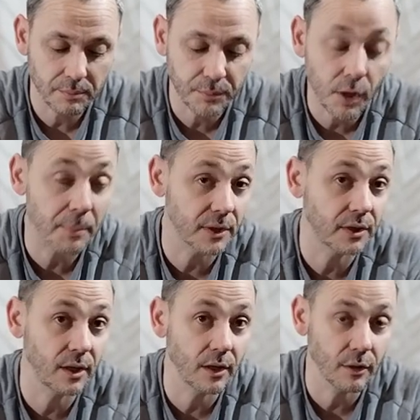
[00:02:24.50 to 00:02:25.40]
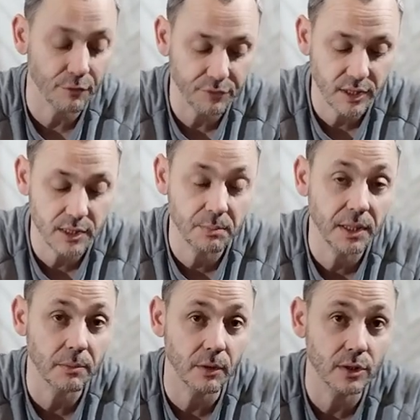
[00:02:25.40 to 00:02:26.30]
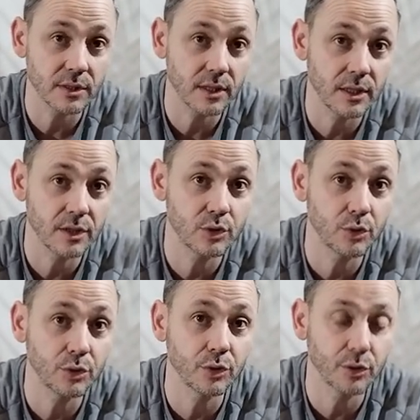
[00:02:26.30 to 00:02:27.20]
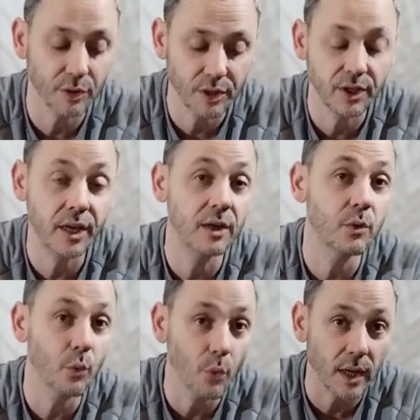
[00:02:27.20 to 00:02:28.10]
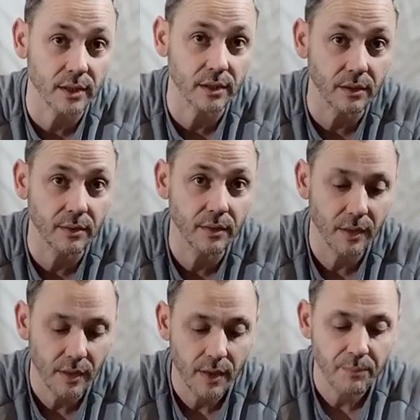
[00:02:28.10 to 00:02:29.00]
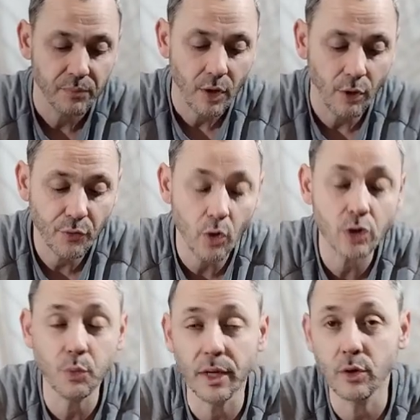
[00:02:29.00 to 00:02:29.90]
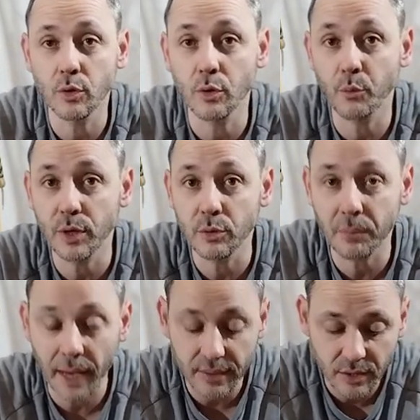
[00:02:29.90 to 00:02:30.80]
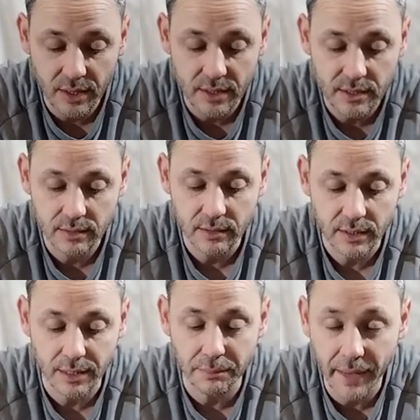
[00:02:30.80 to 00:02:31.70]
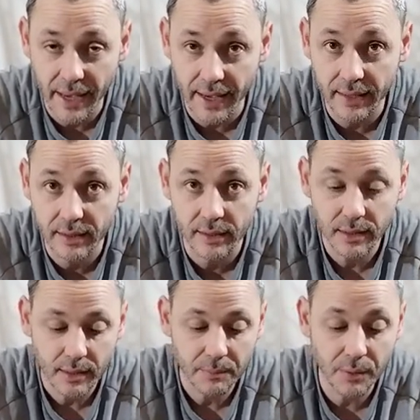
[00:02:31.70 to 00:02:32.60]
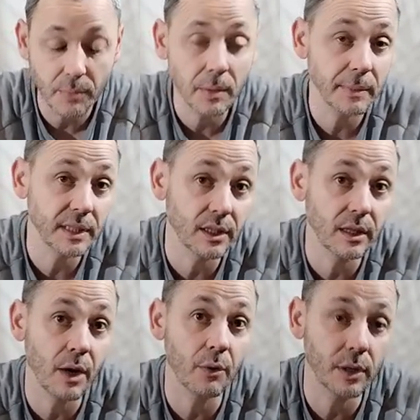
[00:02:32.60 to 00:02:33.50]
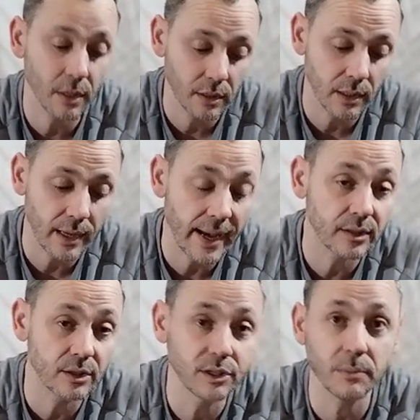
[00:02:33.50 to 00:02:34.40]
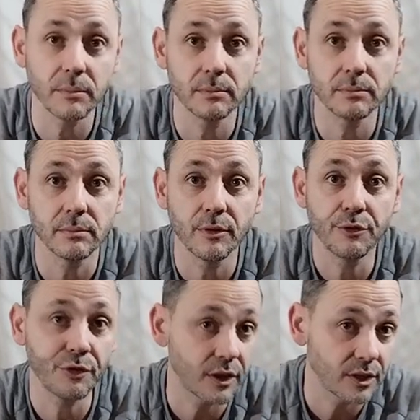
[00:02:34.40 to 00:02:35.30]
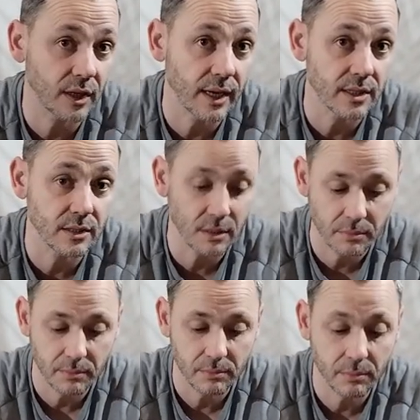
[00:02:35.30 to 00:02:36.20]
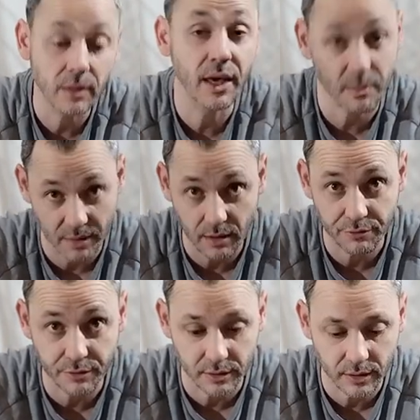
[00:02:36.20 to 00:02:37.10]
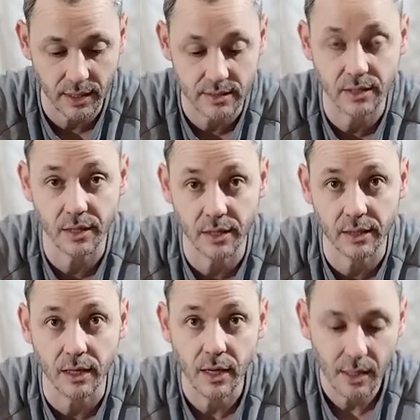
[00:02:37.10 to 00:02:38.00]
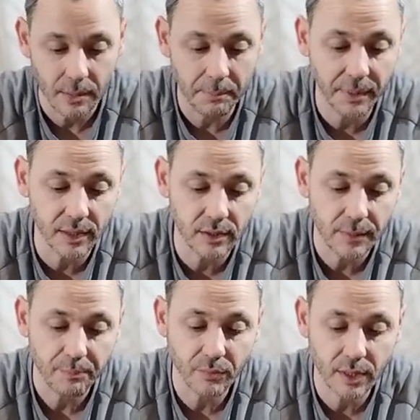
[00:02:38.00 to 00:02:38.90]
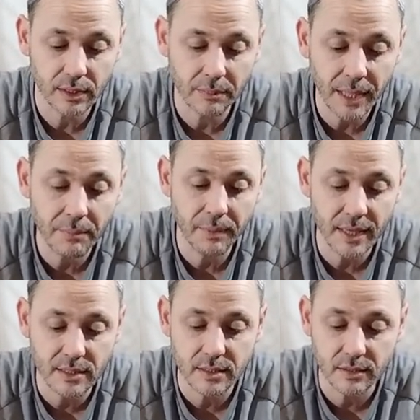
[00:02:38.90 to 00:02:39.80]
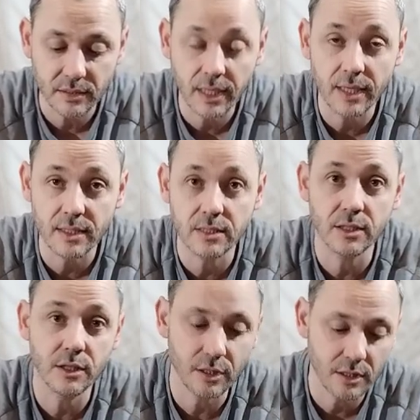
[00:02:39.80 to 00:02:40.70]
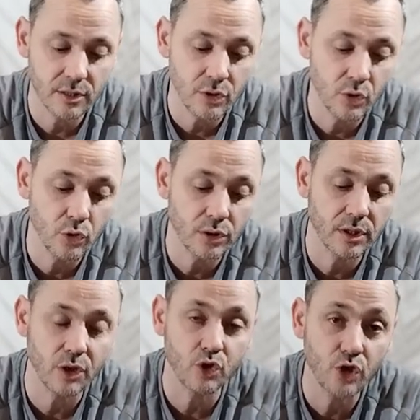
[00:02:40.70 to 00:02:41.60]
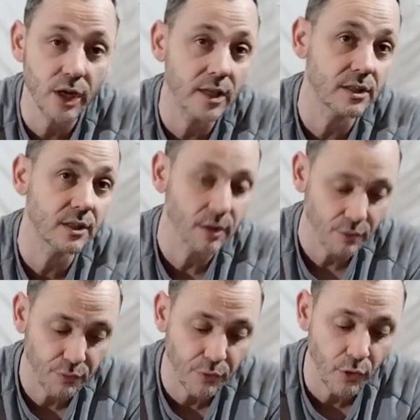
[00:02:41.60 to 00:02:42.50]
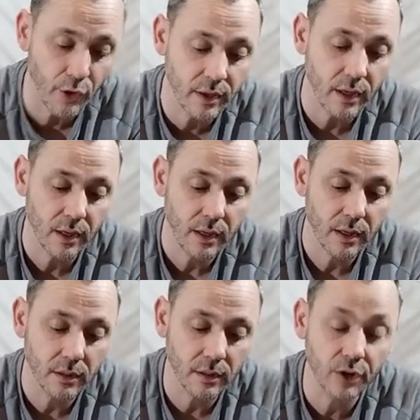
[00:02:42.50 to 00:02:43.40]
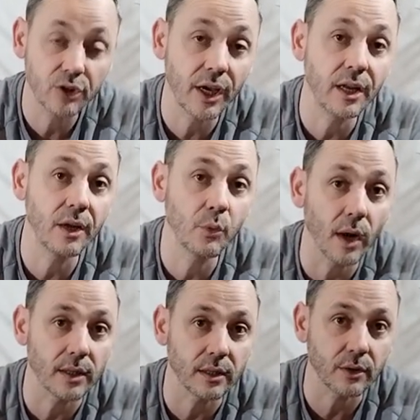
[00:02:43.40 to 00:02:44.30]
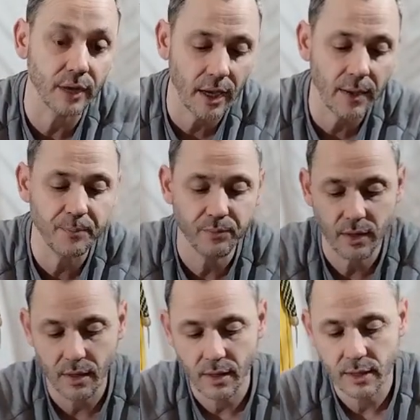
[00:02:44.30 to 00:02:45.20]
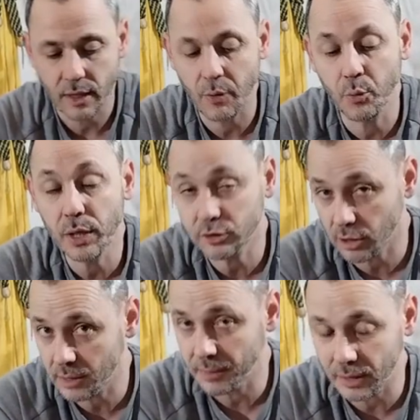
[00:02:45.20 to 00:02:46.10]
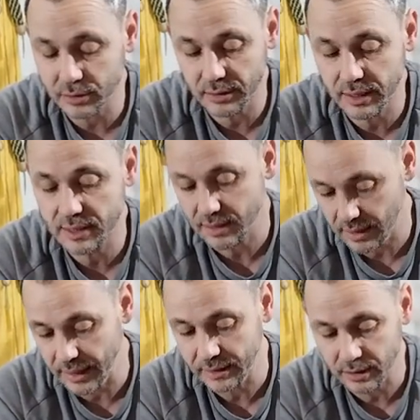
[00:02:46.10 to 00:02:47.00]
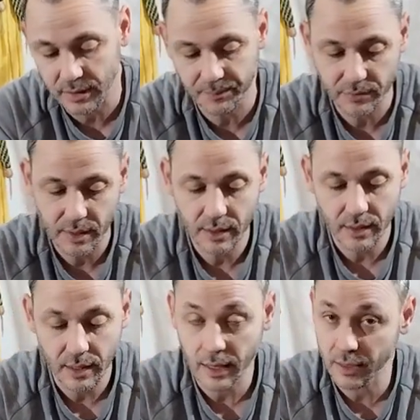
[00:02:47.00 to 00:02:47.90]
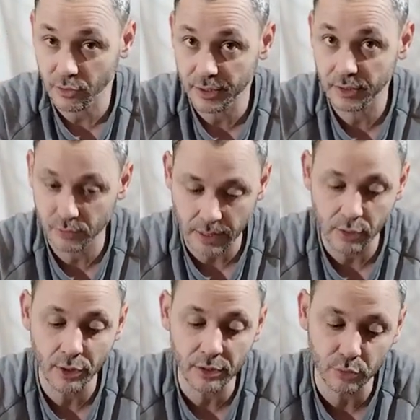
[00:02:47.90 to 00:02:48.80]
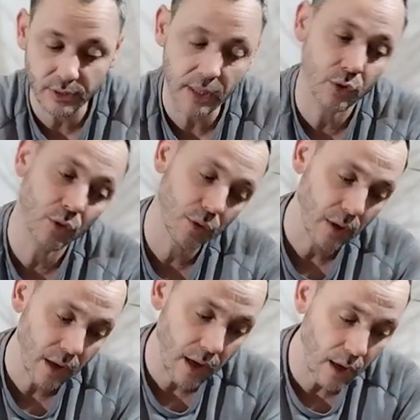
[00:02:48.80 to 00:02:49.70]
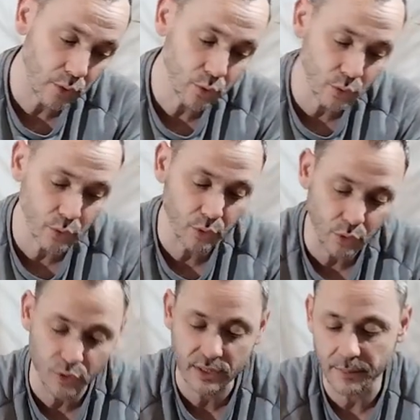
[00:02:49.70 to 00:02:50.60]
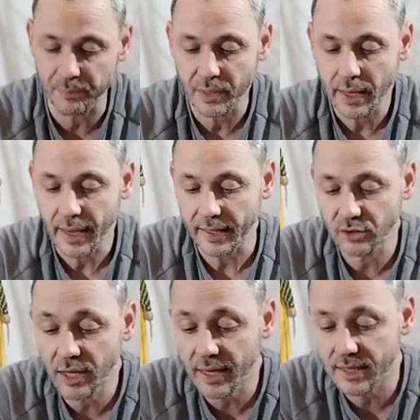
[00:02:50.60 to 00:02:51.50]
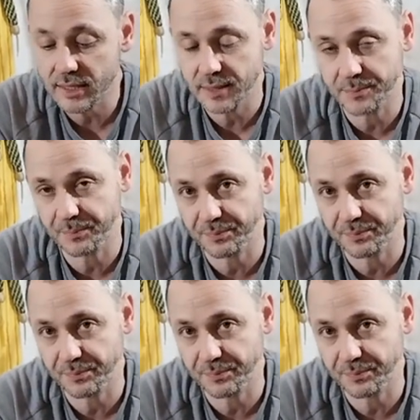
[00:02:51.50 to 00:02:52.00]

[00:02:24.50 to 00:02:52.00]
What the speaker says: property of this peat moss is to retain water. Of course, when you buy this in a bag, probably they will add some fertilizer, chemical fertilizer in it. But at the main base, this is used just for retaining water. Okay, we'll talk about this later. I'm going to tell you how to use them. And this